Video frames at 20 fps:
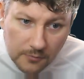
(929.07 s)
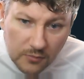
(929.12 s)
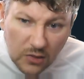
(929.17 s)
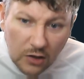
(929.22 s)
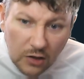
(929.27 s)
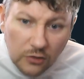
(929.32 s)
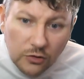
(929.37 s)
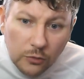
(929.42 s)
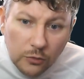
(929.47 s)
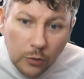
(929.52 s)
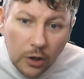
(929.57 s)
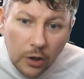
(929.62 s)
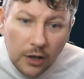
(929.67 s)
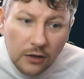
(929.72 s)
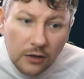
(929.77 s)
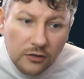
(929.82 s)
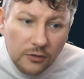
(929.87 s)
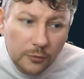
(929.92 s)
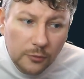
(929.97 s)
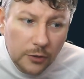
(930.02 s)
So what
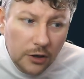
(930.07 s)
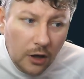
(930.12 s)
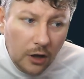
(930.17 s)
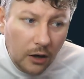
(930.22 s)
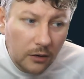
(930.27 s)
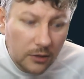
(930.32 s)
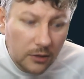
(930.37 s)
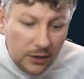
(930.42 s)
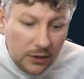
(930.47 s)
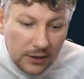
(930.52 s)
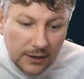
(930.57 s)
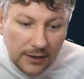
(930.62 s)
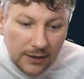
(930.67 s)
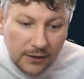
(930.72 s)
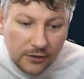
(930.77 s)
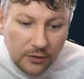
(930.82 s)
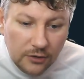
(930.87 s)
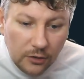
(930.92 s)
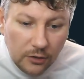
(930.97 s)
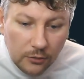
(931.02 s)
else have we got?
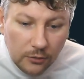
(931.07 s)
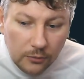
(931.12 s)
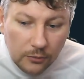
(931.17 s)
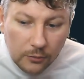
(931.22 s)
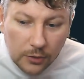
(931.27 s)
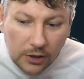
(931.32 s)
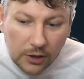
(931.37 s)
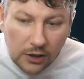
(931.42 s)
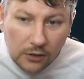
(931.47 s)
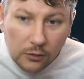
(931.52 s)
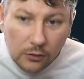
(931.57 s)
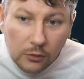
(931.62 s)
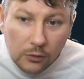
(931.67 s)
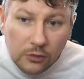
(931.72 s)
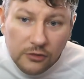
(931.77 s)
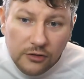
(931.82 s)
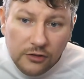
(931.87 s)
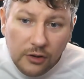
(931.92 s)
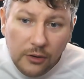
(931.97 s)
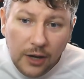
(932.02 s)
So we
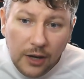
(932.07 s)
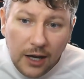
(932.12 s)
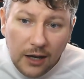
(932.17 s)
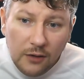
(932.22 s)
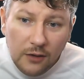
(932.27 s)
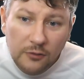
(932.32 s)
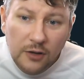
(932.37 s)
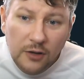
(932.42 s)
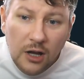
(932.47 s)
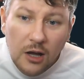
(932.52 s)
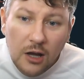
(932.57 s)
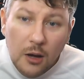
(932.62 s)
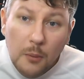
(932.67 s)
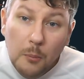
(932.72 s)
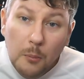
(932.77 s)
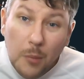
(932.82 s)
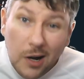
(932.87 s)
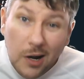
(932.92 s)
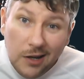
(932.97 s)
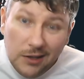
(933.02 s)
also have
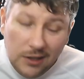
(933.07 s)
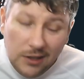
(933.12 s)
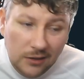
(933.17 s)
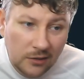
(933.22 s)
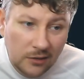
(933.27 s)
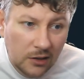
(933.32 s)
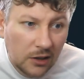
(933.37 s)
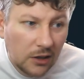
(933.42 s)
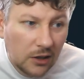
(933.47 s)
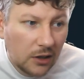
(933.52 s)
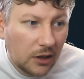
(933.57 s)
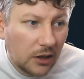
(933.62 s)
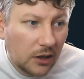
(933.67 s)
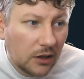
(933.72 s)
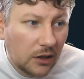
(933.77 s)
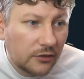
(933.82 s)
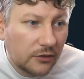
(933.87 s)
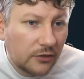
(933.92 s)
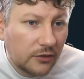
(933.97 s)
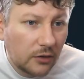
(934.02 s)
mining.
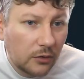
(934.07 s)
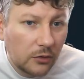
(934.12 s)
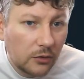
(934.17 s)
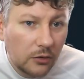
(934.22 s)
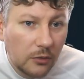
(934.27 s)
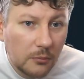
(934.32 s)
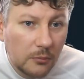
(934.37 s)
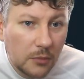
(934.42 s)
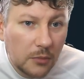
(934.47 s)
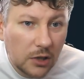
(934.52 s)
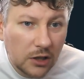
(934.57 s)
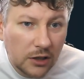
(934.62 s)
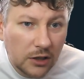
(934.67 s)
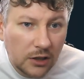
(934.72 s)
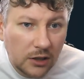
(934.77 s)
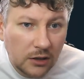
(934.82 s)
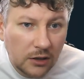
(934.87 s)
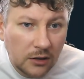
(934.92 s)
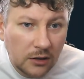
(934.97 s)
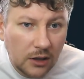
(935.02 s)
So your
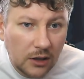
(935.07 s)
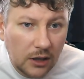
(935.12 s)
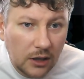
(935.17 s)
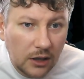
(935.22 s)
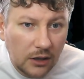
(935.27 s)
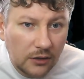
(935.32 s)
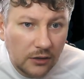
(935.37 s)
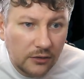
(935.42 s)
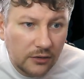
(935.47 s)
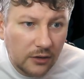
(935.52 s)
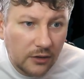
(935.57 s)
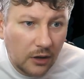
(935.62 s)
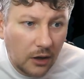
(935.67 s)
mining is,